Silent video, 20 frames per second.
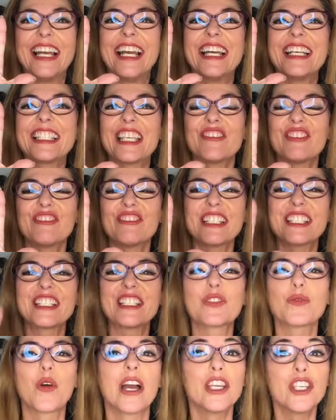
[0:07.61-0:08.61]
seven
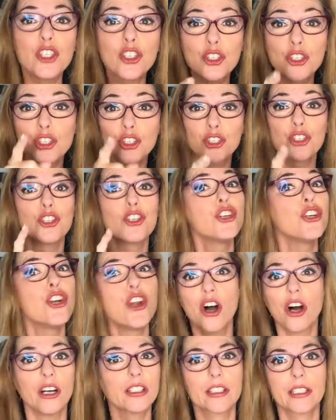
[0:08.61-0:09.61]
reasons why you should
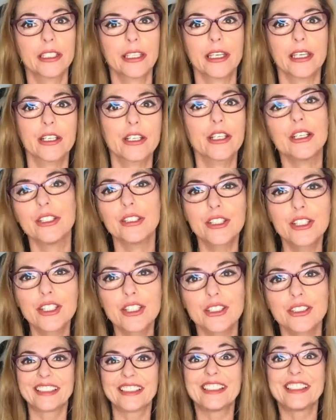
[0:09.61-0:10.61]
not get a coach.
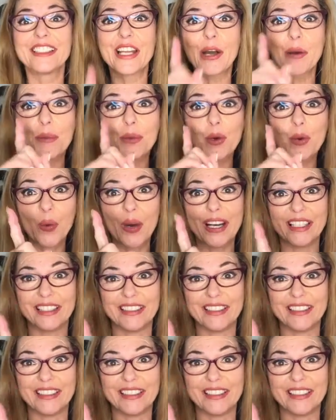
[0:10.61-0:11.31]
Number one,